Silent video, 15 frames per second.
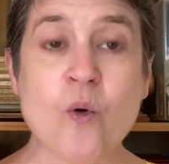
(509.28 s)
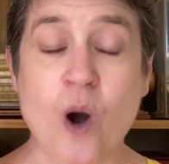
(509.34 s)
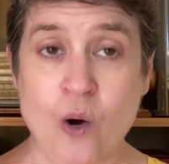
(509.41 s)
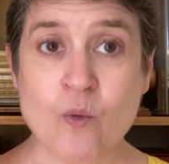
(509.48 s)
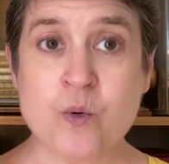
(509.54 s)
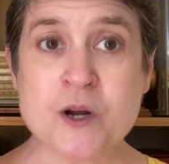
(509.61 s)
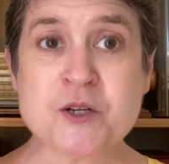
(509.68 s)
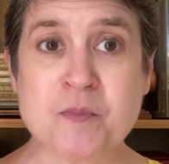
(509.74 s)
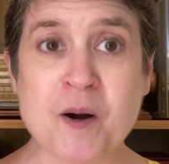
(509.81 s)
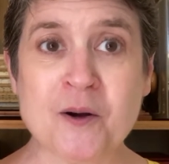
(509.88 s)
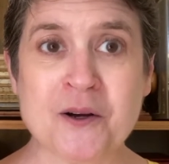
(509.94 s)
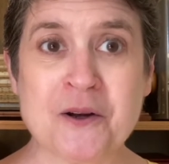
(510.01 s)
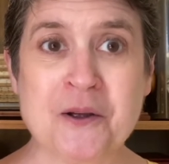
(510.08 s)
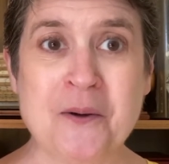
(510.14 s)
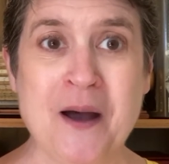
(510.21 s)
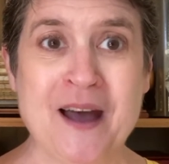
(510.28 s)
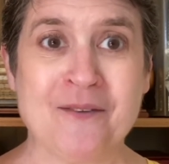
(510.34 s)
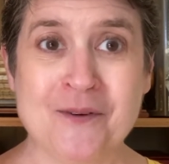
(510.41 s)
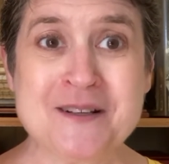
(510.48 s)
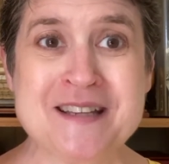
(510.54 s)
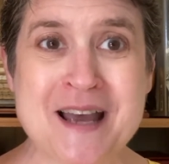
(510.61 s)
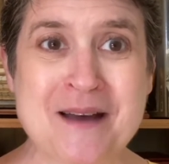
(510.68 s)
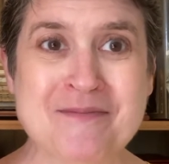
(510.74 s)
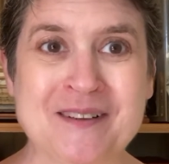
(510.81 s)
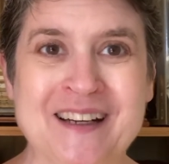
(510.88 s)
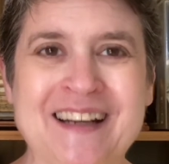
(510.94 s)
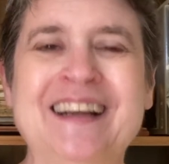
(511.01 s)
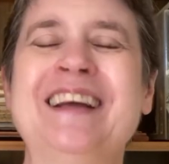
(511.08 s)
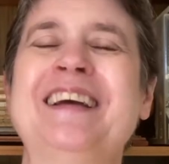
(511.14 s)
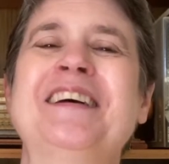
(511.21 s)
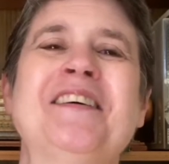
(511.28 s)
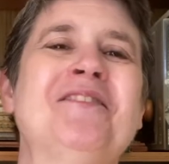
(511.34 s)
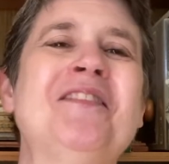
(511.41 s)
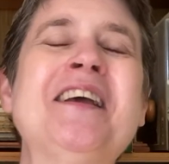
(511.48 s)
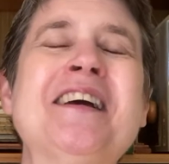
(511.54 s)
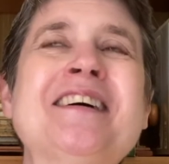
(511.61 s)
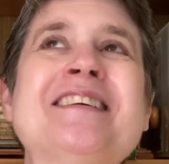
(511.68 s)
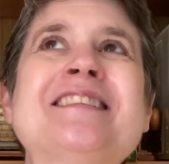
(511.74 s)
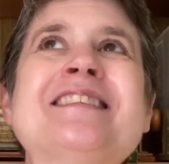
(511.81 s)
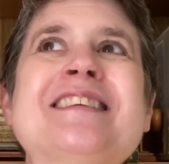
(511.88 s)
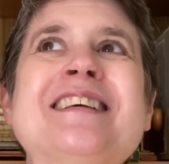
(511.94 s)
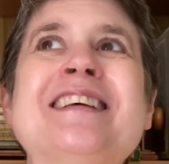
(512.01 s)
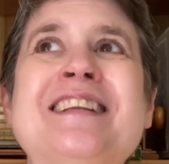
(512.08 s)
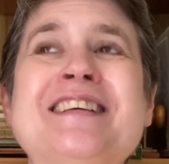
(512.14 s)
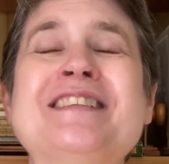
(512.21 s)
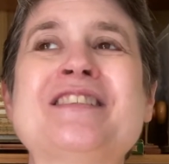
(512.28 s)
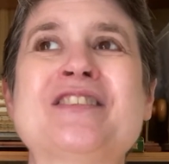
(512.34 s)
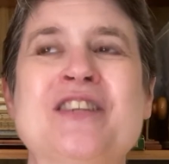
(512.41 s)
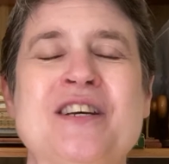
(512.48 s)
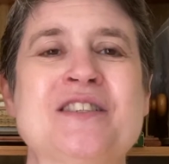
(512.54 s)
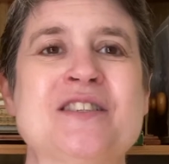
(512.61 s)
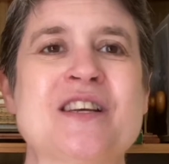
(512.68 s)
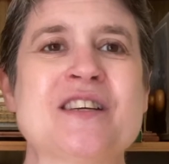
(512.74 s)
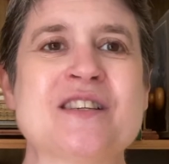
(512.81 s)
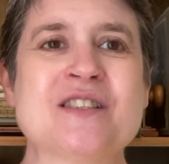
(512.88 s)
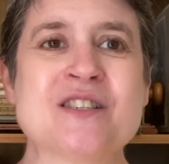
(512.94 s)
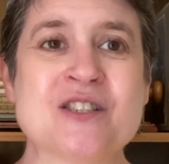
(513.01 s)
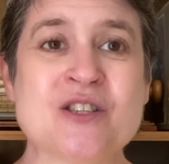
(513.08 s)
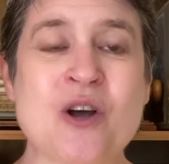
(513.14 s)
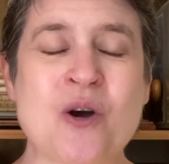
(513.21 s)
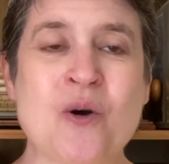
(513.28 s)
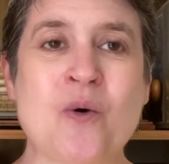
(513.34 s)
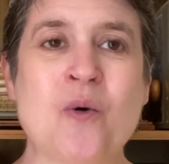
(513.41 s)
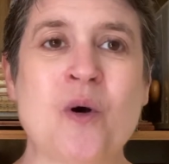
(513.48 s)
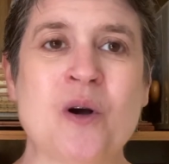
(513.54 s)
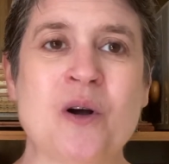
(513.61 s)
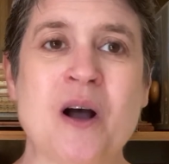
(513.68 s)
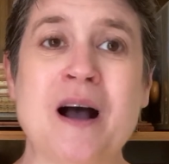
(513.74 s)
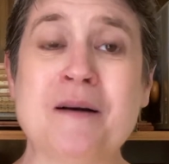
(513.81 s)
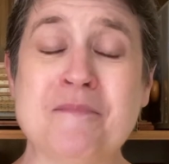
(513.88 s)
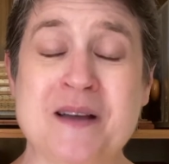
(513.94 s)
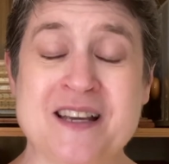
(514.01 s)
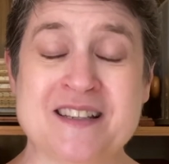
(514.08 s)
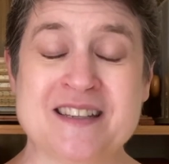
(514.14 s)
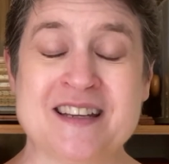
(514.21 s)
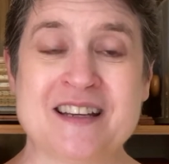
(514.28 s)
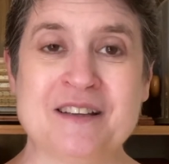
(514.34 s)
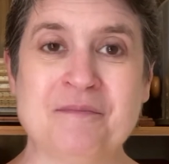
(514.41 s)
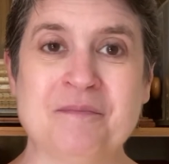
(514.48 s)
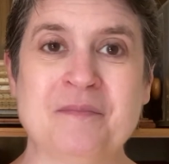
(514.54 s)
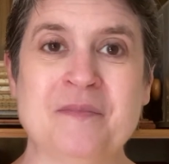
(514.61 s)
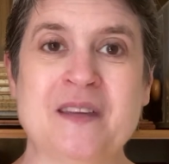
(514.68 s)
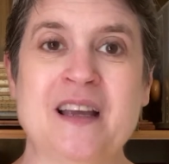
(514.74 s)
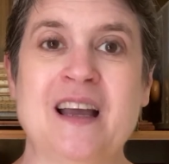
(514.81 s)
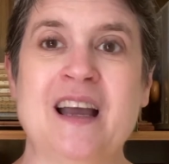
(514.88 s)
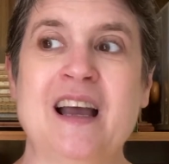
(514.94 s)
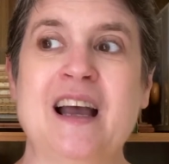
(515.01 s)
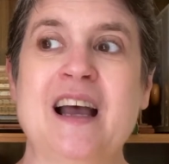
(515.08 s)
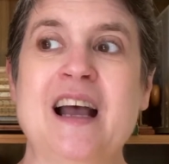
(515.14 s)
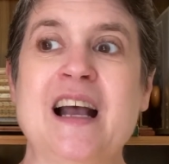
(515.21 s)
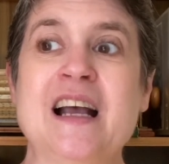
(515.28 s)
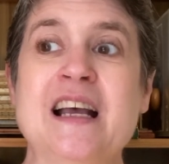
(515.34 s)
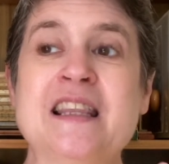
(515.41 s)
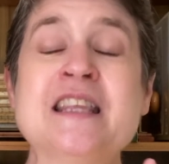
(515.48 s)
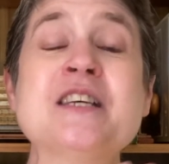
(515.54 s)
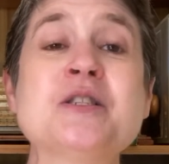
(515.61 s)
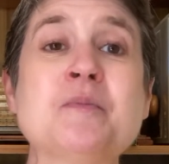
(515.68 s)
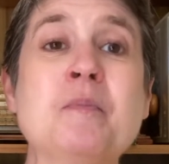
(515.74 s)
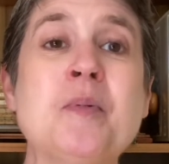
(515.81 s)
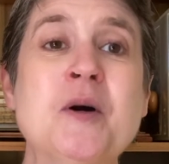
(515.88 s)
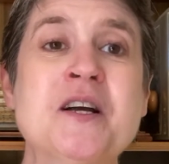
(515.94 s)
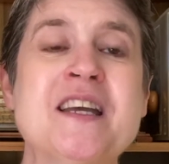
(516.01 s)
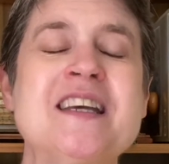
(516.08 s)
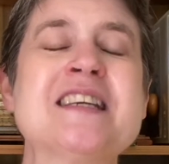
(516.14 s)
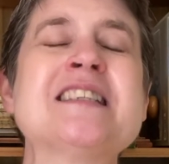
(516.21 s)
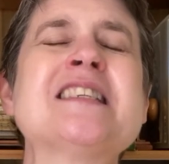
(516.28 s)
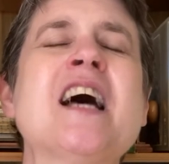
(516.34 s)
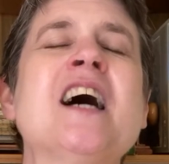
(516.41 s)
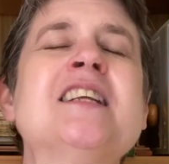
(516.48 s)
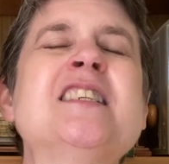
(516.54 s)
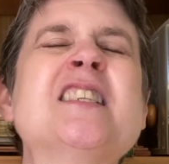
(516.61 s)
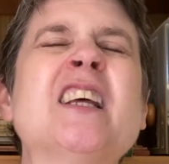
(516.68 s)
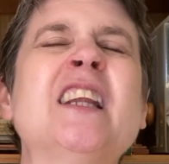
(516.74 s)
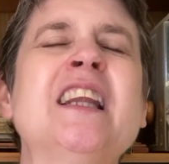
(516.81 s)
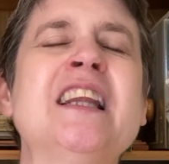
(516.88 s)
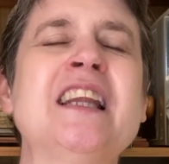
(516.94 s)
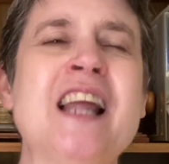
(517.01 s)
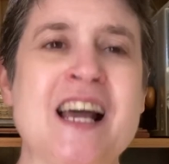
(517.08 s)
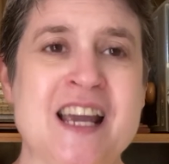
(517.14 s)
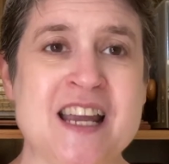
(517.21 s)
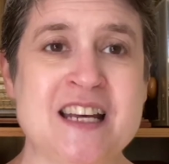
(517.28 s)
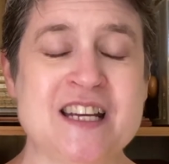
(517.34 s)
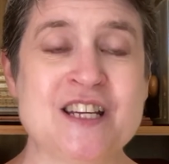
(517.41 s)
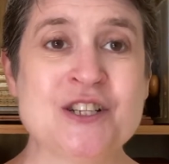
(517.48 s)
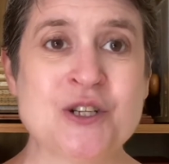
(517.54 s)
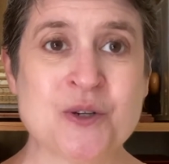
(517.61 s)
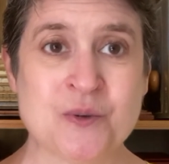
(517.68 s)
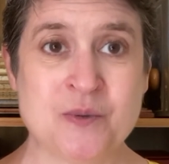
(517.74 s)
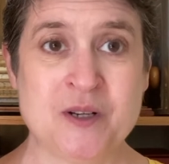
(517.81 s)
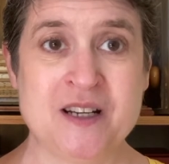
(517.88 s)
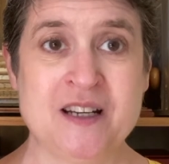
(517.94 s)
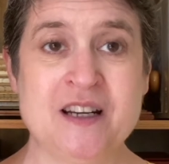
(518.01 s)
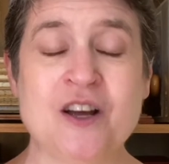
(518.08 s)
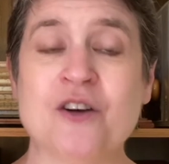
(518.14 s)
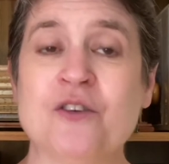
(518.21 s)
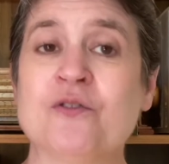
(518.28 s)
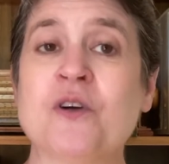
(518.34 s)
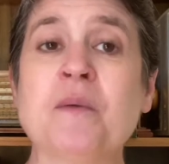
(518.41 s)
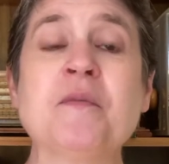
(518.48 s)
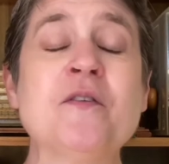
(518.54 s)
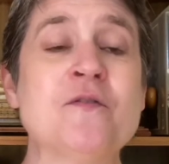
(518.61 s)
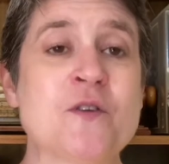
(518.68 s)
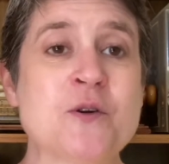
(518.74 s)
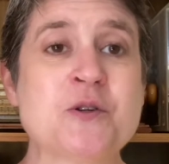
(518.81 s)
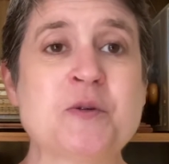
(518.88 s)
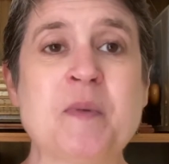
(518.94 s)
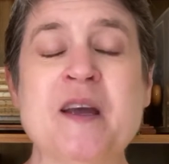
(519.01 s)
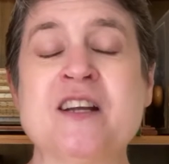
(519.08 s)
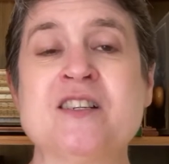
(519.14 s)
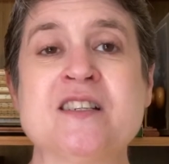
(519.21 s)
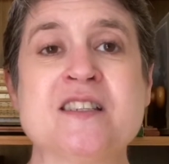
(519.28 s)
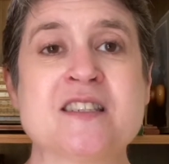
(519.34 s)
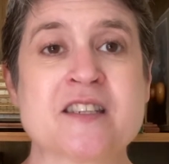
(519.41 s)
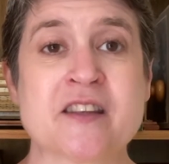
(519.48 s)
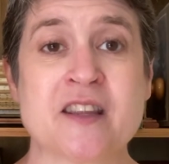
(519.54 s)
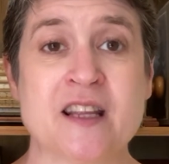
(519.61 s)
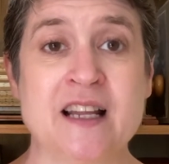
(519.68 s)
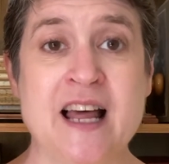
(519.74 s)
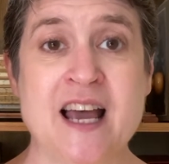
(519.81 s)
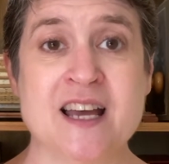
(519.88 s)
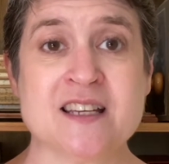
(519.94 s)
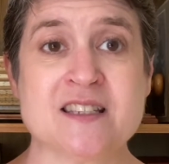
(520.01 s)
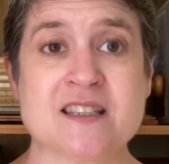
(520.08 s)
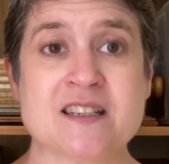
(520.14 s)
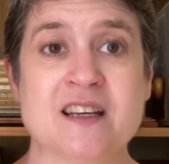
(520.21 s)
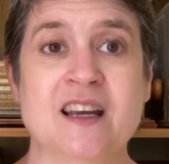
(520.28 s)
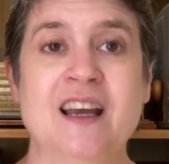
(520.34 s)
which part are you at? What's happening? Because it is just so amazing. This book is a delight to read from the first pages to the last.